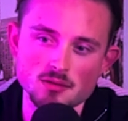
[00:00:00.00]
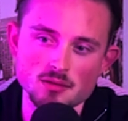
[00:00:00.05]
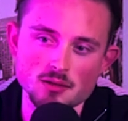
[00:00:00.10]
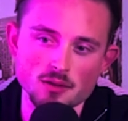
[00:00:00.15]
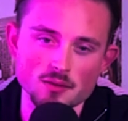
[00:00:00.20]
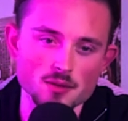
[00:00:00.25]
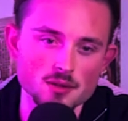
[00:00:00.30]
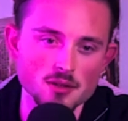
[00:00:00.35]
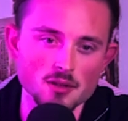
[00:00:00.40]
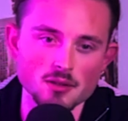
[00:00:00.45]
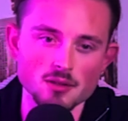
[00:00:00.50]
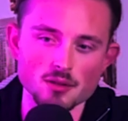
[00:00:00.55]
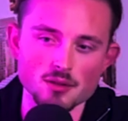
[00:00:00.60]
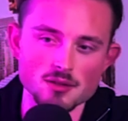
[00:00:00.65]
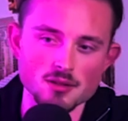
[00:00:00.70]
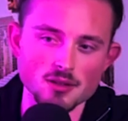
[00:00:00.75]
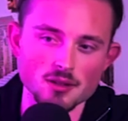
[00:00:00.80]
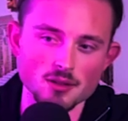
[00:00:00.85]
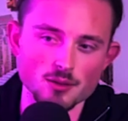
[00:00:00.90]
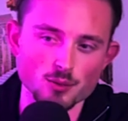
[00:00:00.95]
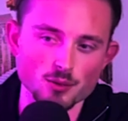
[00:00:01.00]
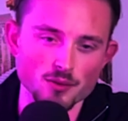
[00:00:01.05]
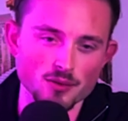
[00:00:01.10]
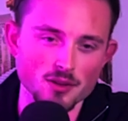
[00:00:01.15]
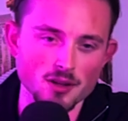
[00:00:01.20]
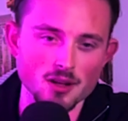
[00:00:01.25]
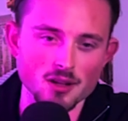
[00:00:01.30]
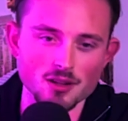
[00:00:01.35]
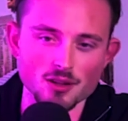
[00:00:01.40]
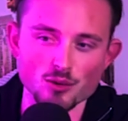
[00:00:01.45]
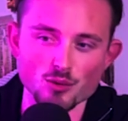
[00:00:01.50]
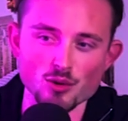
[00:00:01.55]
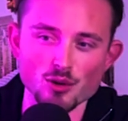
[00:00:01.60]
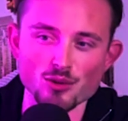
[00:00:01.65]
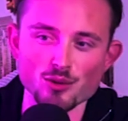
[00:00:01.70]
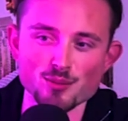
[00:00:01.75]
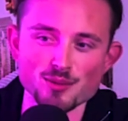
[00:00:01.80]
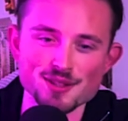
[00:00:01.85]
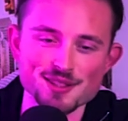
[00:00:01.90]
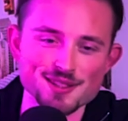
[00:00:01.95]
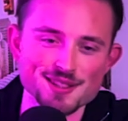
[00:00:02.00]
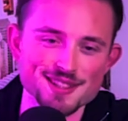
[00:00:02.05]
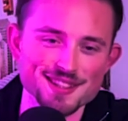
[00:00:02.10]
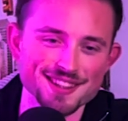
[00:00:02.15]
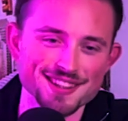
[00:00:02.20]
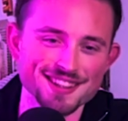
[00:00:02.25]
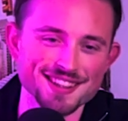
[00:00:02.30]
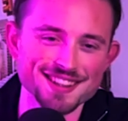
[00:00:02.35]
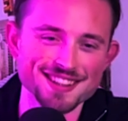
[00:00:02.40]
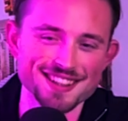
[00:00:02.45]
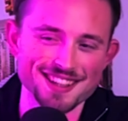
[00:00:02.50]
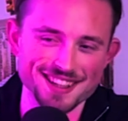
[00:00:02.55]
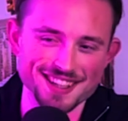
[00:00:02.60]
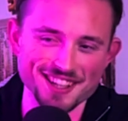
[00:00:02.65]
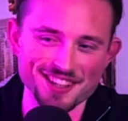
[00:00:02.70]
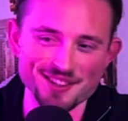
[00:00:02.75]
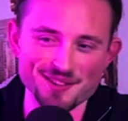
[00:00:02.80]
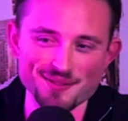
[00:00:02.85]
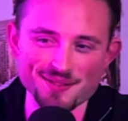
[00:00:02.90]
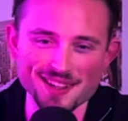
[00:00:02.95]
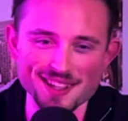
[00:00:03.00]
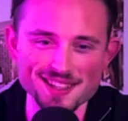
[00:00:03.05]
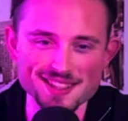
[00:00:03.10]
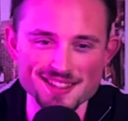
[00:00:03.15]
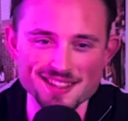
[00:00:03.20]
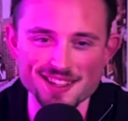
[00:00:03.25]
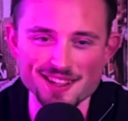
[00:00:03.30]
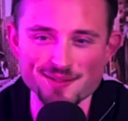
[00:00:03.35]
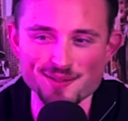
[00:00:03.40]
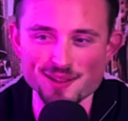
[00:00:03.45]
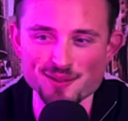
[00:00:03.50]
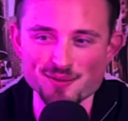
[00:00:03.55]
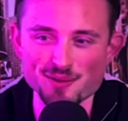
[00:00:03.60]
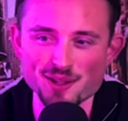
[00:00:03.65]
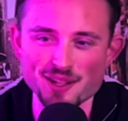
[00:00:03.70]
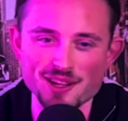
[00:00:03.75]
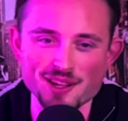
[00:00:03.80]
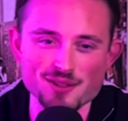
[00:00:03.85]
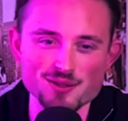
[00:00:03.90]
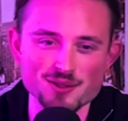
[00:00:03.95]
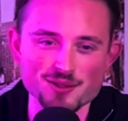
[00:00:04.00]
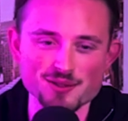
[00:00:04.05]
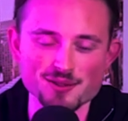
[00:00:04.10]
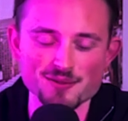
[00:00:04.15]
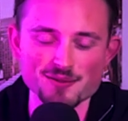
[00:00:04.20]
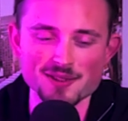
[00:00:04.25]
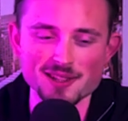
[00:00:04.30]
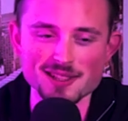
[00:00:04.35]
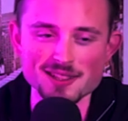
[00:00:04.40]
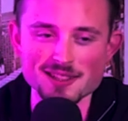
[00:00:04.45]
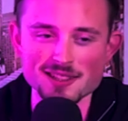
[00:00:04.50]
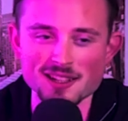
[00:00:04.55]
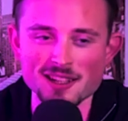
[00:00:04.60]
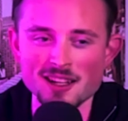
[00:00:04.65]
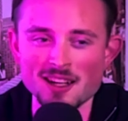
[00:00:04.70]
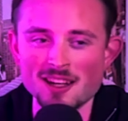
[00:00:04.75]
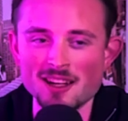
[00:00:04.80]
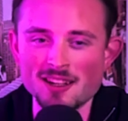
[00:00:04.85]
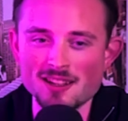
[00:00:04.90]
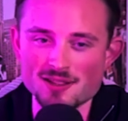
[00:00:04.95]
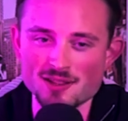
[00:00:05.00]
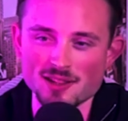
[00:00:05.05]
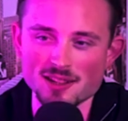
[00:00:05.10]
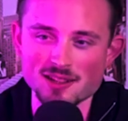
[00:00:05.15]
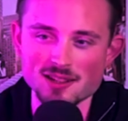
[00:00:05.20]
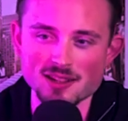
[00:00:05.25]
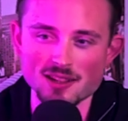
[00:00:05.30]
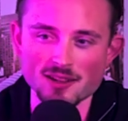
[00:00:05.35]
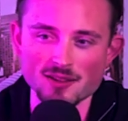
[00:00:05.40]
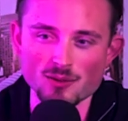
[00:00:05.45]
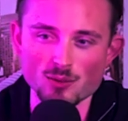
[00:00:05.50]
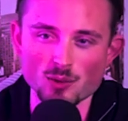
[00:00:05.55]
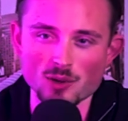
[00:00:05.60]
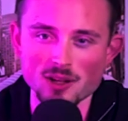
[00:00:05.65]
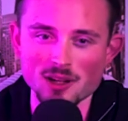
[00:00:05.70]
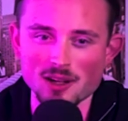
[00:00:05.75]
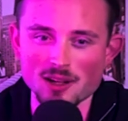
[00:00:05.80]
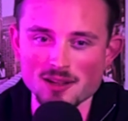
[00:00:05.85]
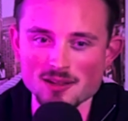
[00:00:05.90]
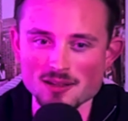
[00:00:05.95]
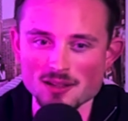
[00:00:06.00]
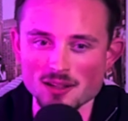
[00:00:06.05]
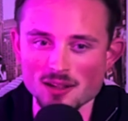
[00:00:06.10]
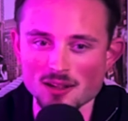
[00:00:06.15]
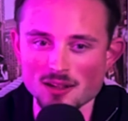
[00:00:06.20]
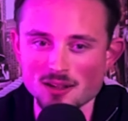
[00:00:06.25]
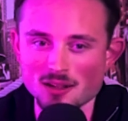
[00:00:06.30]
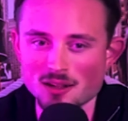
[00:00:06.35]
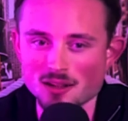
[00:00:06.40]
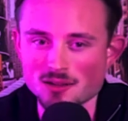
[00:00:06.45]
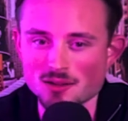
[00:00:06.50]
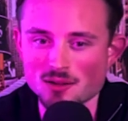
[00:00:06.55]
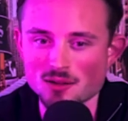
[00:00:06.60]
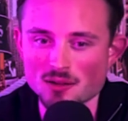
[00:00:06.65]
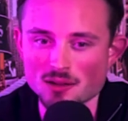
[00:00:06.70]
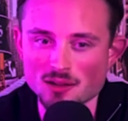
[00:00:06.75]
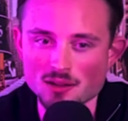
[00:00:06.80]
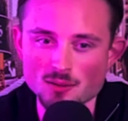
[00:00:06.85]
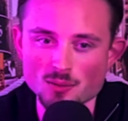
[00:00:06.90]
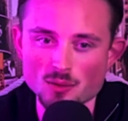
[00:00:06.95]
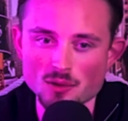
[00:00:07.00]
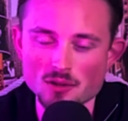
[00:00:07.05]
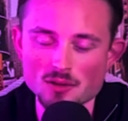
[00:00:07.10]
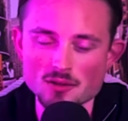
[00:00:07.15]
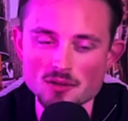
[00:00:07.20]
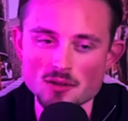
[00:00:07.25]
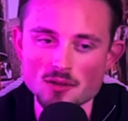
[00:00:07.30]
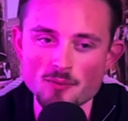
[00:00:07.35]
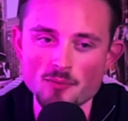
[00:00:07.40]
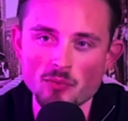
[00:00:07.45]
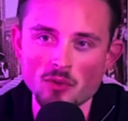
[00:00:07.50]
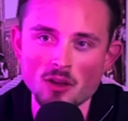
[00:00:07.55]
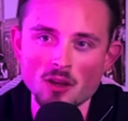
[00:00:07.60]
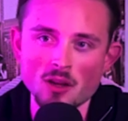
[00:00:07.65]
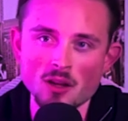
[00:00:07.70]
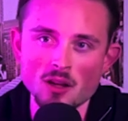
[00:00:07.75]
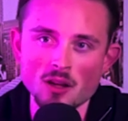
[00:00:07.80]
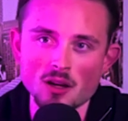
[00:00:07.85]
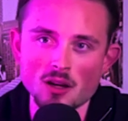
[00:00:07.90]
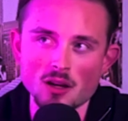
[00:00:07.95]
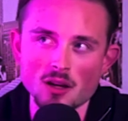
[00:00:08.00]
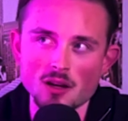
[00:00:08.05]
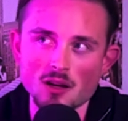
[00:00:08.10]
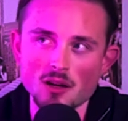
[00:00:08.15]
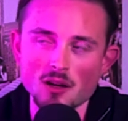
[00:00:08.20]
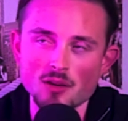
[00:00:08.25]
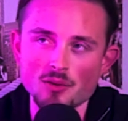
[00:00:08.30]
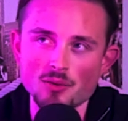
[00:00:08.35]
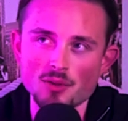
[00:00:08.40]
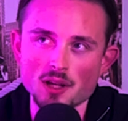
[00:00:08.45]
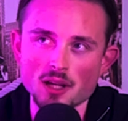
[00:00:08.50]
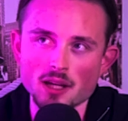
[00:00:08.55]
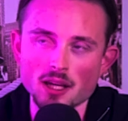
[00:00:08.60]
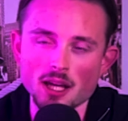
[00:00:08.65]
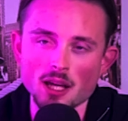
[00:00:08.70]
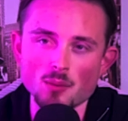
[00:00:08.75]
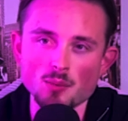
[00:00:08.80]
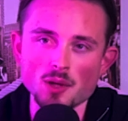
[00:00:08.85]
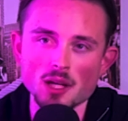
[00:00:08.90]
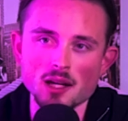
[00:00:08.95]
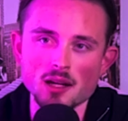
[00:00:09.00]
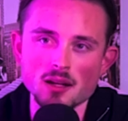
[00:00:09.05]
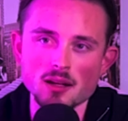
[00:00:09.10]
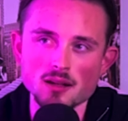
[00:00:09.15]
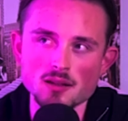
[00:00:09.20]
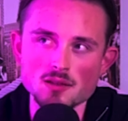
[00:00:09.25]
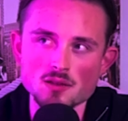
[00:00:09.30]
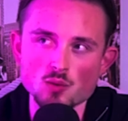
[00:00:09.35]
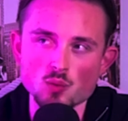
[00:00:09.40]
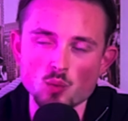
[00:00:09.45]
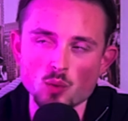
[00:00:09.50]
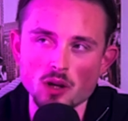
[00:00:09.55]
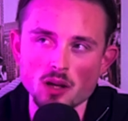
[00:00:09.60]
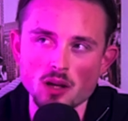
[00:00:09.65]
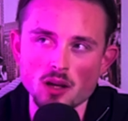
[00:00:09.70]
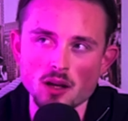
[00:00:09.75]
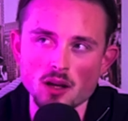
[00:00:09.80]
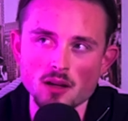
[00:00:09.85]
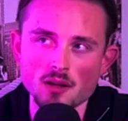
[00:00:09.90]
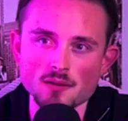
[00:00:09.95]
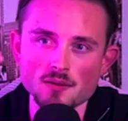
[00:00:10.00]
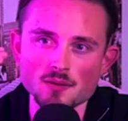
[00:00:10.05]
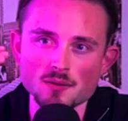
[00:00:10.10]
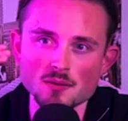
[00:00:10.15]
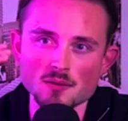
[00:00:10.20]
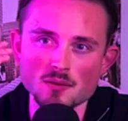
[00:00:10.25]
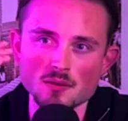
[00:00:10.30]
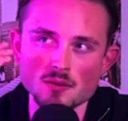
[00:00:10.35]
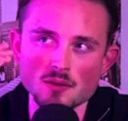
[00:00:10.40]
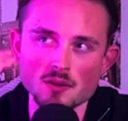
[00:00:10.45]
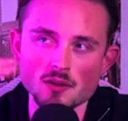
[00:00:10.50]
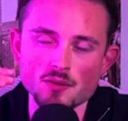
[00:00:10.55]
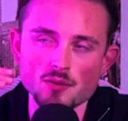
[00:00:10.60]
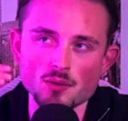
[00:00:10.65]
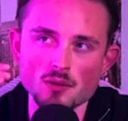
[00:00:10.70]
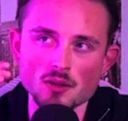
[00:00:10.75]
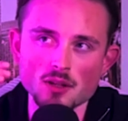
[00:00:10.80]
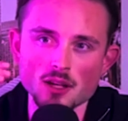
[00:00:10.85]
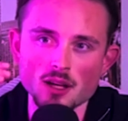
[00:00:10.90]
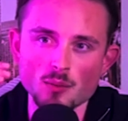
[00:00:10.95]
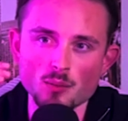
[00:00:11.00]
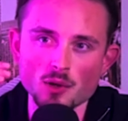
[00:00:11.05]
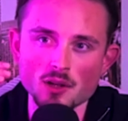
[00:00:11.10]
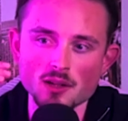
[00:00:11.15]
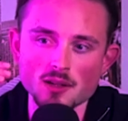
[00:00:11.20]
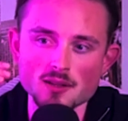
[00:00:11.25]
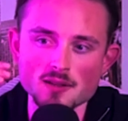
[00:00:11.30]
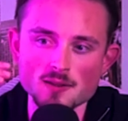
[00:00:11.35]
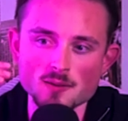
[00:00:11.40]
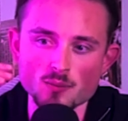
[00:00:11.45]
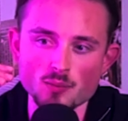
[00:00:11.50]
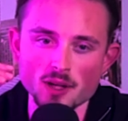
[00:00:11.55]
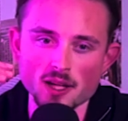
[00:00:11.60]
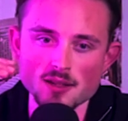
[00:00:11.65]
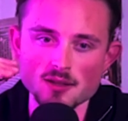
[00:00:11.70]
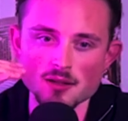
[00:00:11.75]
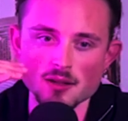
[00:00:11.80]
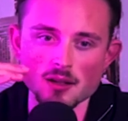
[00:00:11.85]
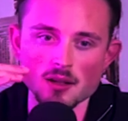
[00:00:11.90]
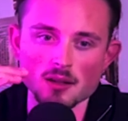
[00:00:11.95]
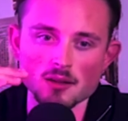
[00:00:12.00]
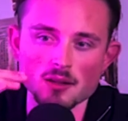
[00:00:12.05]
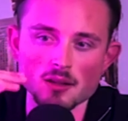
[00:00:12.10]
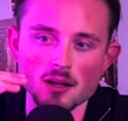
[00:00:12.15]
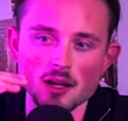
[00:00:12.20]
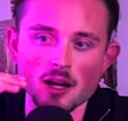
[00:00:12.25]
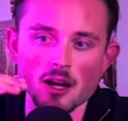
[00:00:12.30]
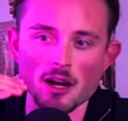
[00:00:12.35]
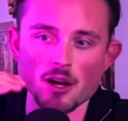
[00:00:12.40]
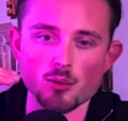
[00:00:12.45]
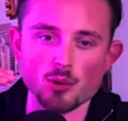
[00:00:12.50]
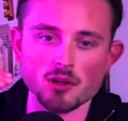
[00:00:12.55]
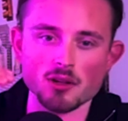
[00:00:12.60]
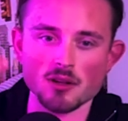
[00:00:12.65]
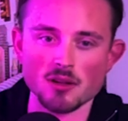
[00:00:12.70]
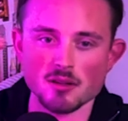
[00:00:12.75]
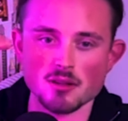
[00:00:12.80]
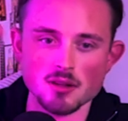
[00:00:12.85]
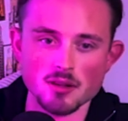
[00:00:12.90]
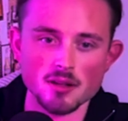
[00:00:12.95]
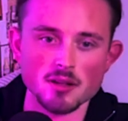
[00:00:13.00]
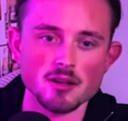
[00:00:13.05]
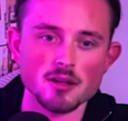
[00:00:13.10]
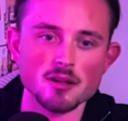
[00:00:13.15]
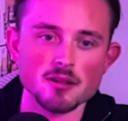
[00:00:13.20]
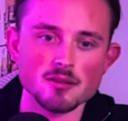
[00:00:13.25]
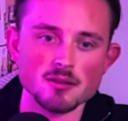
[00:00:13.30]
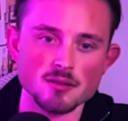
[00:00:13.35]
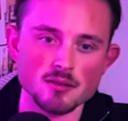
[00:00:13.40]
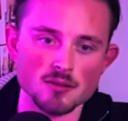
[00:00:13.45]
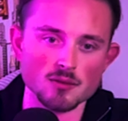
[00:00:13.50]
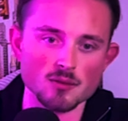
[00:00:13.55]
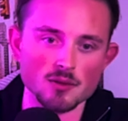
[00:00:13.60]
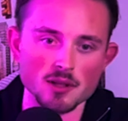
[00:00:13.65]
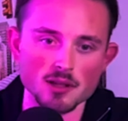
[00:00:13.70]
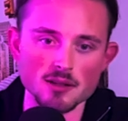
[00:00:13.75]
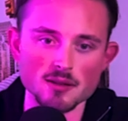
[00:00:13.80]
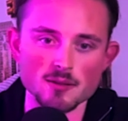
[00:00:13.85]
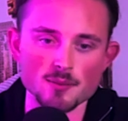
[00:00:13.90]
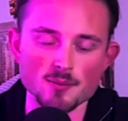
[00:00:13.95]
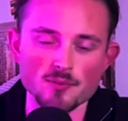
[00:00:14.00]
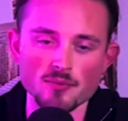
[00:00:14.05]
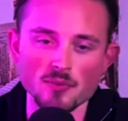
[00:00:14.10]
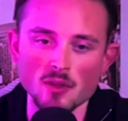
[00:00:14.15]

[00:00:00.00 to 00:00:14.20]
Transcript: Obviously, because like with that I can grow the business, I can invest, and I have like free cash flow to invest. So that's like what Lars and I like to look at most. The KPIs, we have different KPIs based on like the hierarchy that they're at, right?